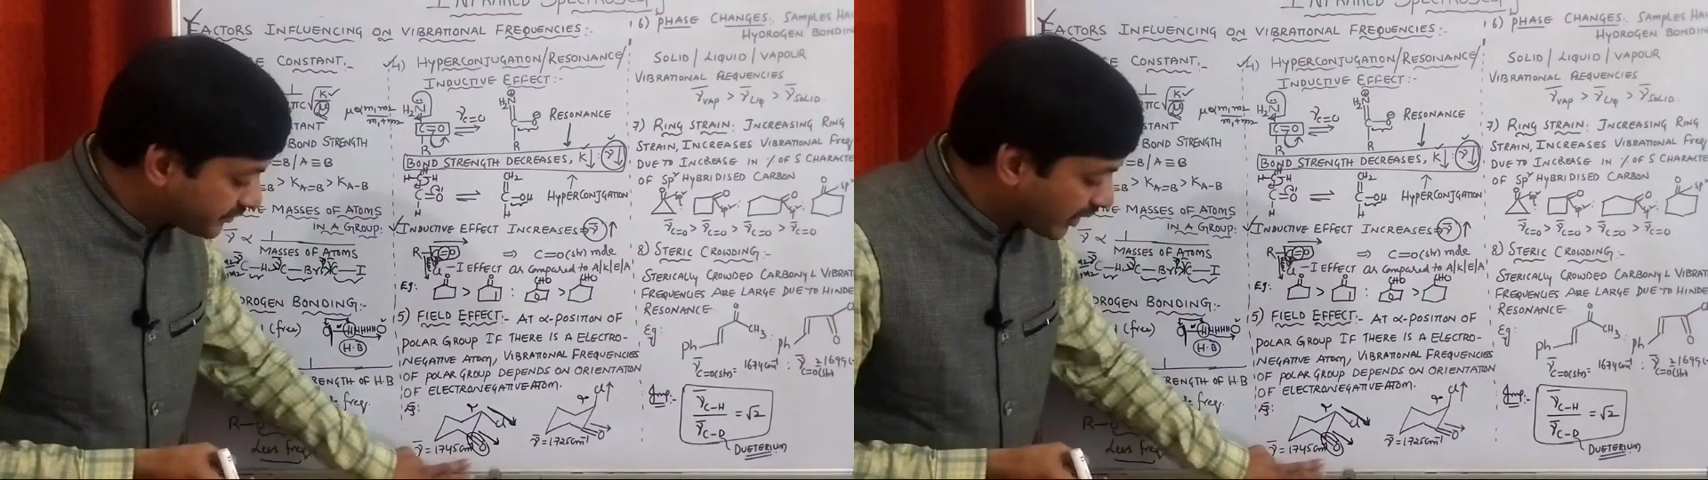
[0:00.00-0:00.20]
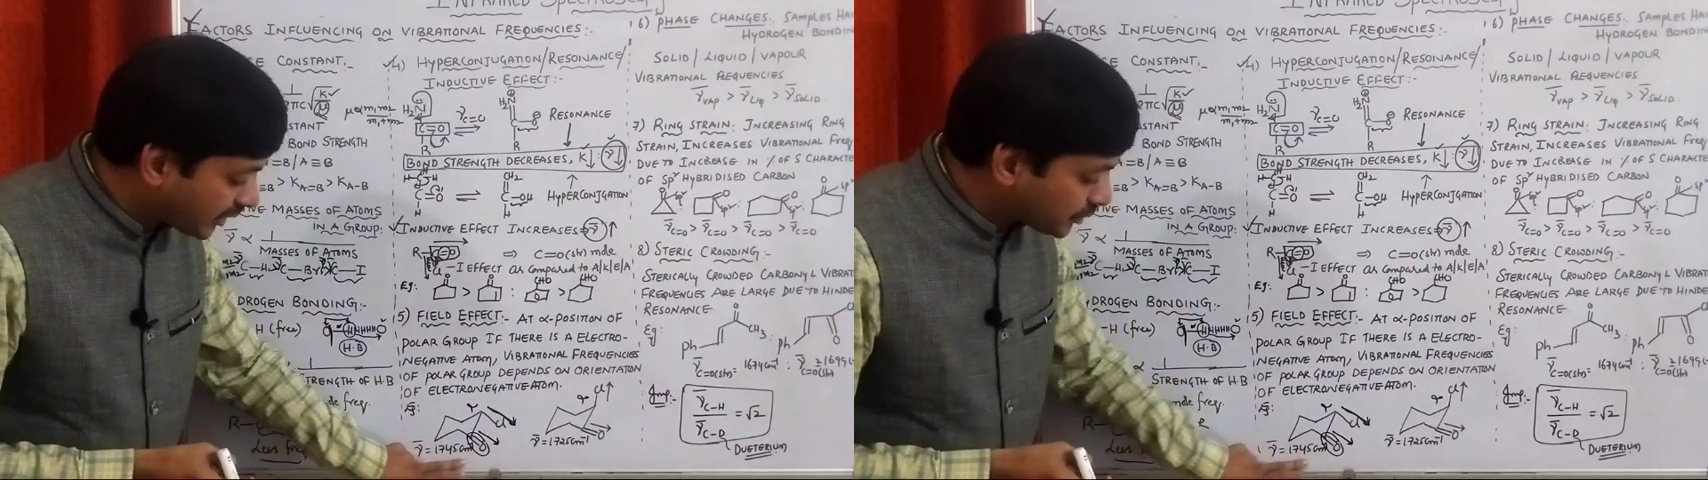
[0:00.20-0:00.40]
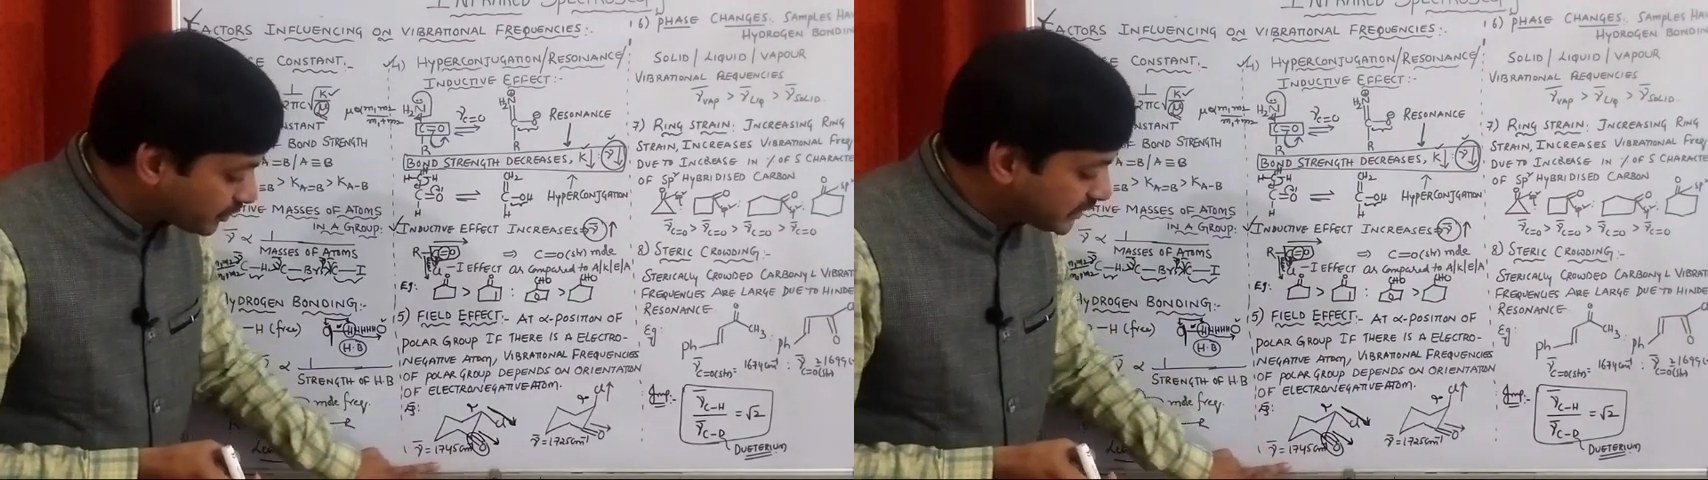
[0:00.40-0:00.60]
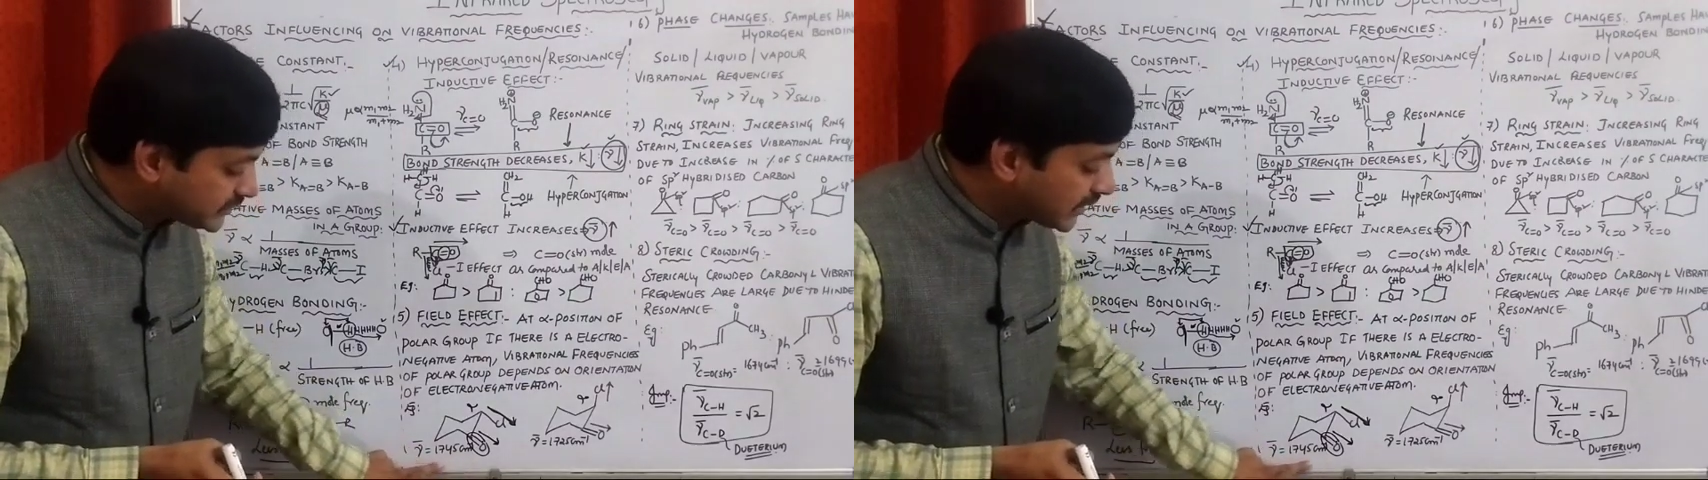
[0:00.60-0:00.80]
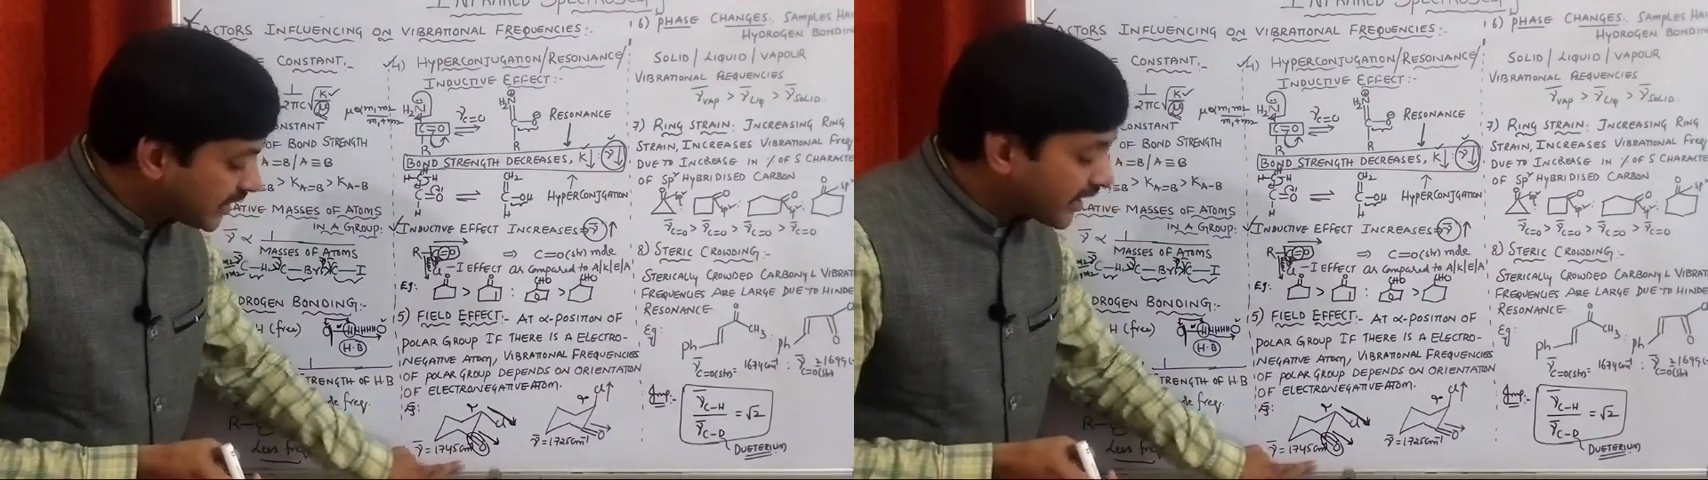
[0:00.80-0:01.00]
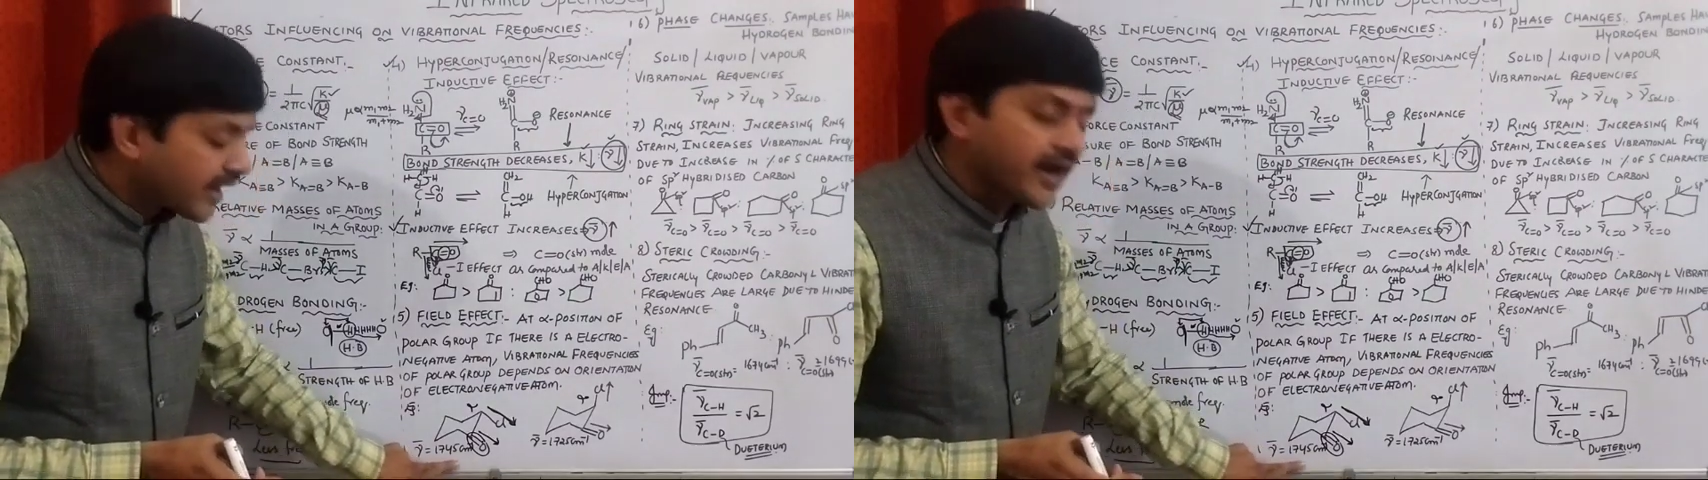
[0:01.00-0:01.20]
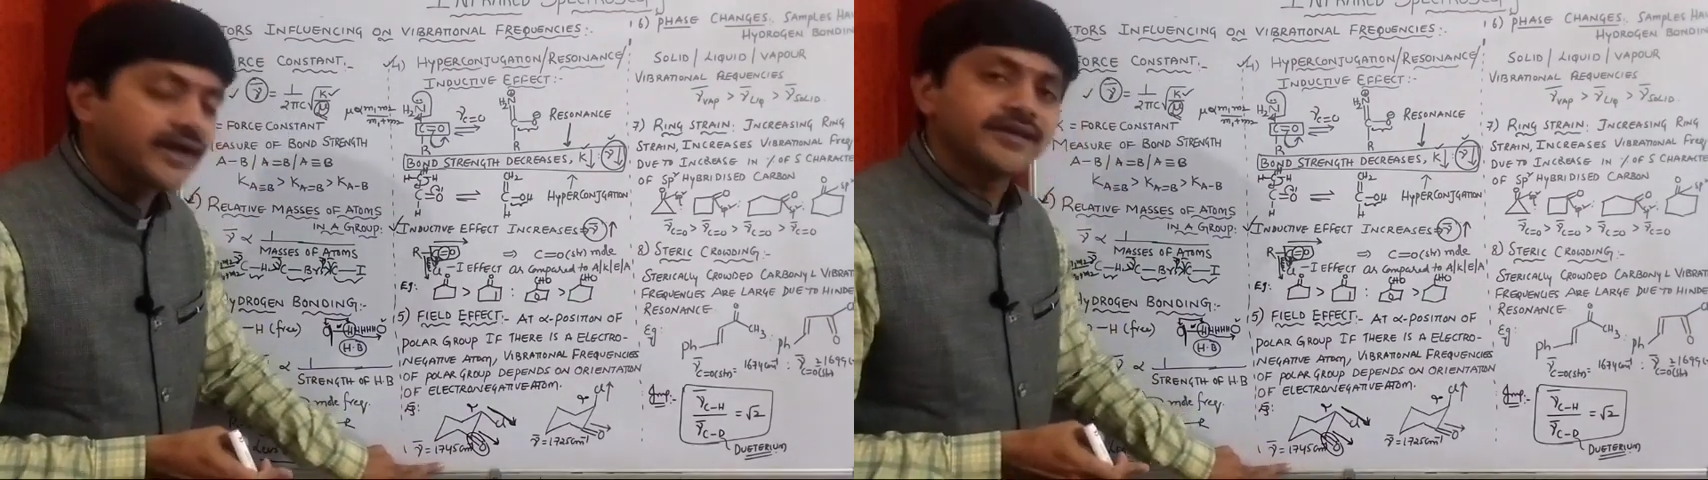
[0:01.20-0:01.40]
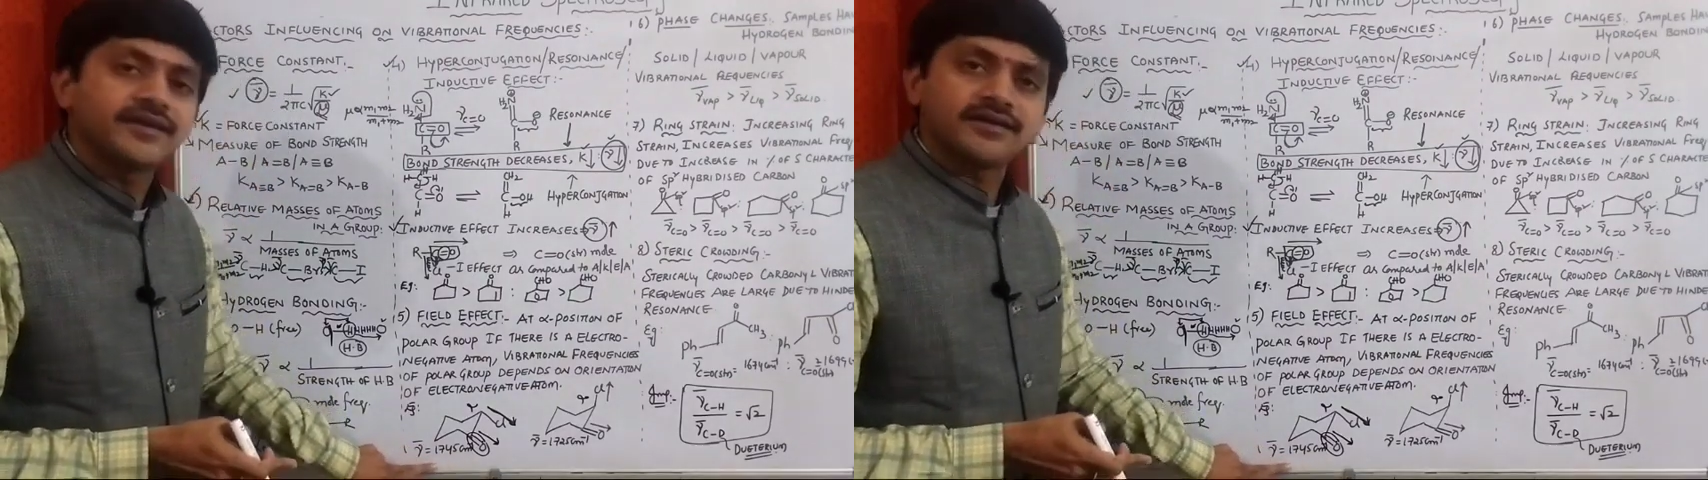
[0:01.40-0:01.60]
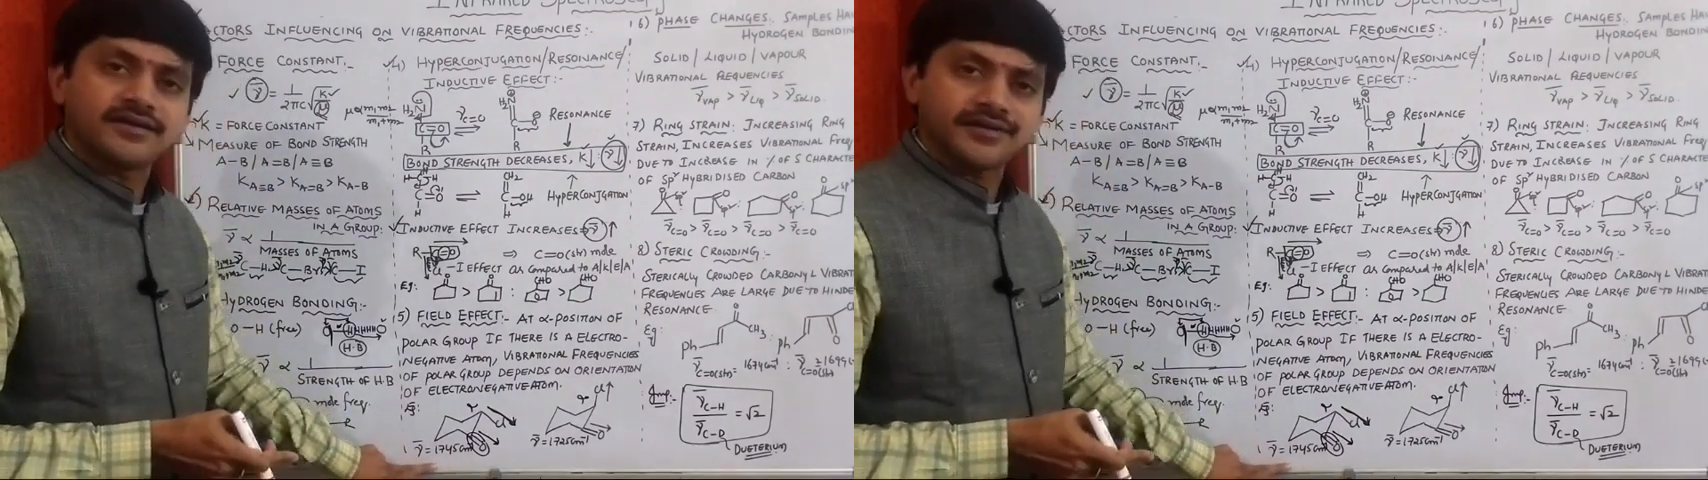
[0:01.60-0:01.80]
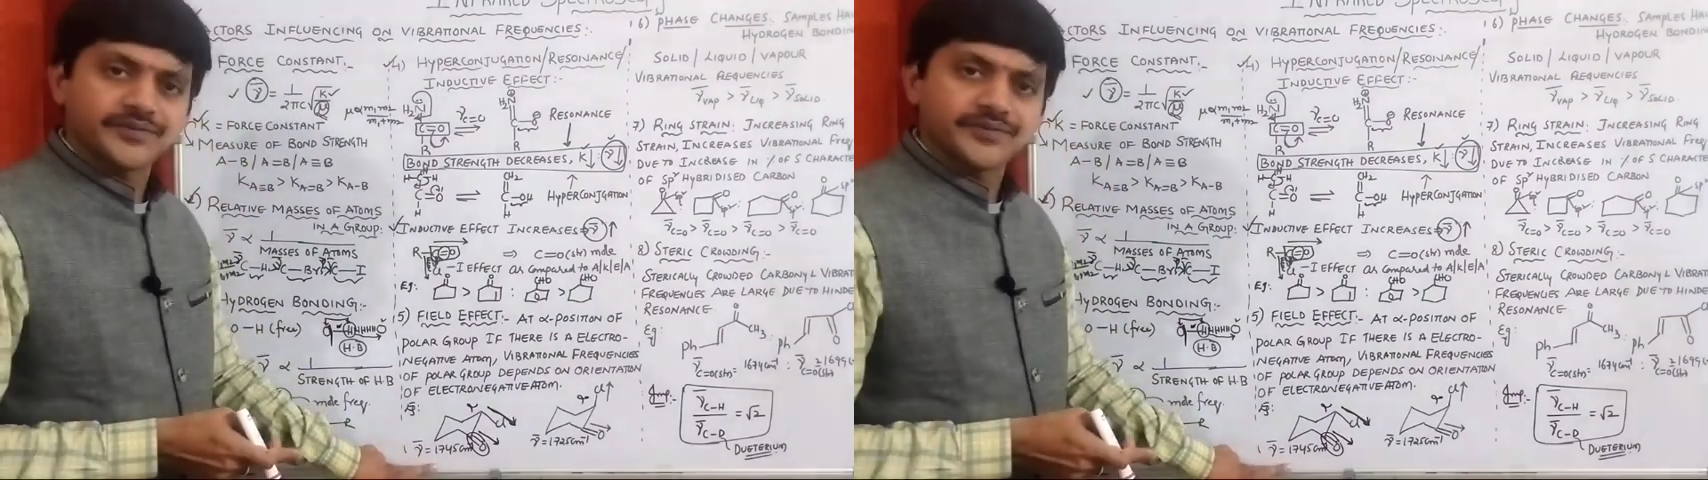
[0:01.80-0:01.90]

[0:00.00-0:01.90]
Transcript: value is higher.